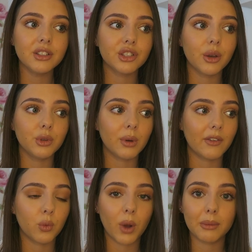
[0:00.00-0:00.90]
So you
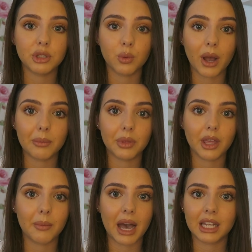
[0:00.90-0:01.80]
have a wipe to wipe
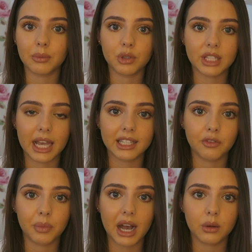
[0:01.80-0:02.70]
them and a
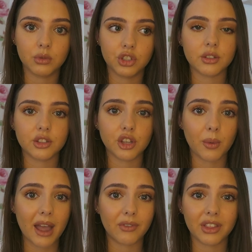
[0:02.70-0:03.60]
protective pouch.
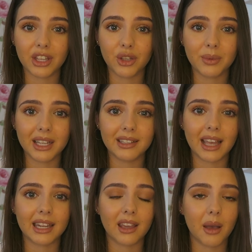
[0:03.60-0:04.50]
So everything you need,
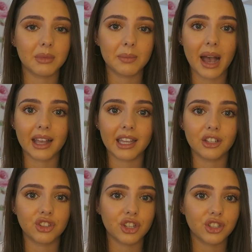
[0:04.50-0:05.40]
and it comes
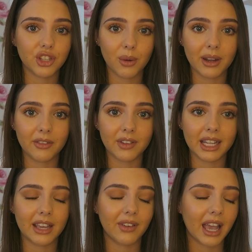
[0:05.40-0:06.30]
packaged so
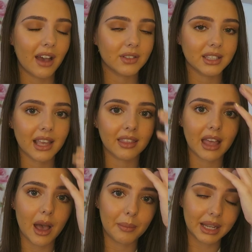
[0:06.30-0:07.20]
lovely, if I haven't said
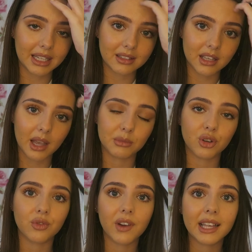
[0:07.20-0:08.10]
that a million
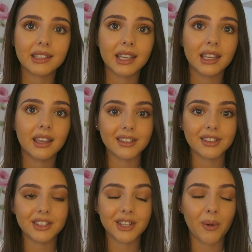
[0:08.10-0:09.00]
times already.
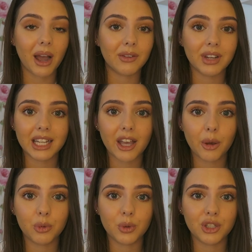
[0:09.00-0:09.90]
So I really
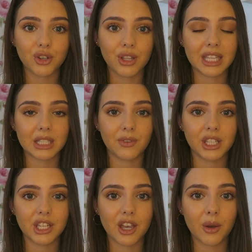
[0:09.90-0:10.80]
hope you enjoyed this
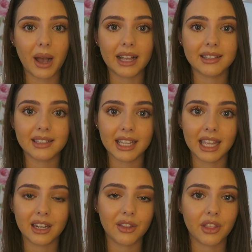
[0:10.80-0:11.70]
video and
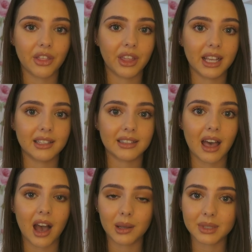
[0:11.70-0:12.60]
seeing the things
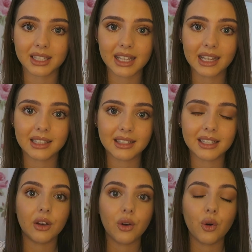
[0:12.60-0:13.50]
that I was sent.
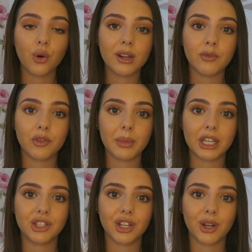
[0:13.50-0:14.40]
All
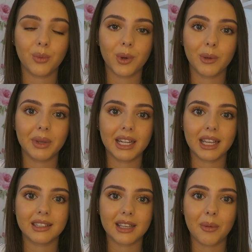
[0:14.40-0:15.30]
information will be
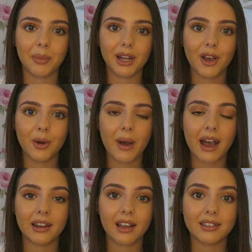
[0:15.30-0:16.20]
linked down below,
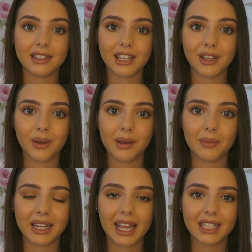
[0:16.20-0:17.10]
and I'll see you
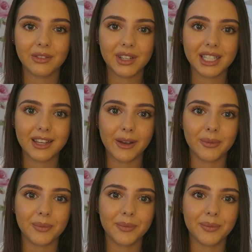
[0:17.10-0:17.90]
in my next video.